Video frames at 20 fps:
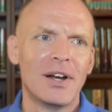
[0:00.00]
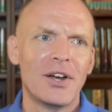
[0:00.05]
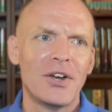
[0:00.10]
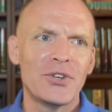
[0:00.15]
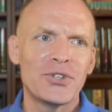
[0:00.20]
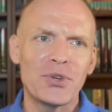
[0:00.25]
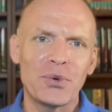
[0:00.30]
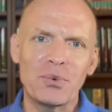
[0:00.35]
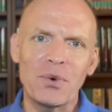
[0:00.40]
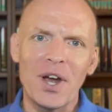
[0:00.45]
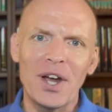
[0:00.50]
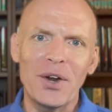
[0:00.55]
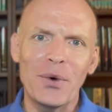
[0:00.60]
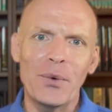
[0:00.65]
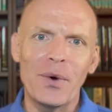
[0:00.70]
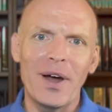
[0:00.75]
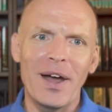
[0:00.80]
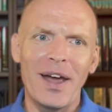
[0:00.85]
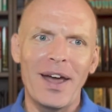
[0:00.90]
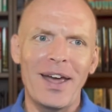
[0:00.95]
So right
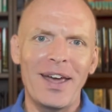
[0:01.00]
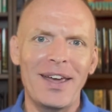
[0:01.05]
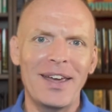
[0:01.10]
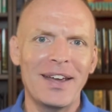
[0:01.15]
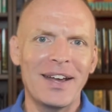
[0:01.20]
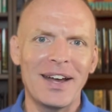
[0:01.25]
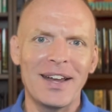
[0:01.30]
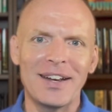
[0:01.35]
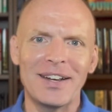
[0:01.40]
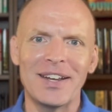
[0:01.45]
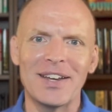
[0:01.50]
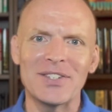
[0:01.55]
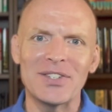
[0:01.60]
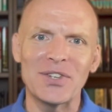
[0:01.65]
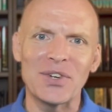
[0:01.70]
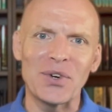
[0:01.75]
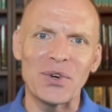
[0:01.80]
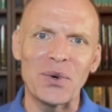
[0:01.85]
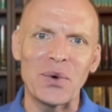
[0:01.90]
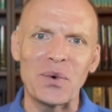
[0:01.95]
away, he kind of does the
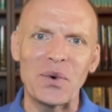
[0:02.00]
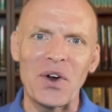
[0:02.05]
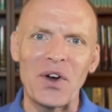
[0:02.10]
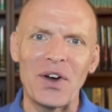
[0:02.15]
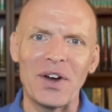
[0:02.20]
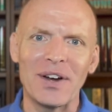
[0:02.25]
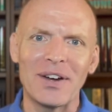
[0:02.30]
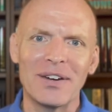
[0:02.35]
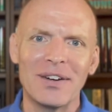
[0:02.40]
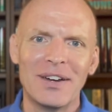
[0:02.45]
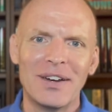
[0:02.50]
girl wrong.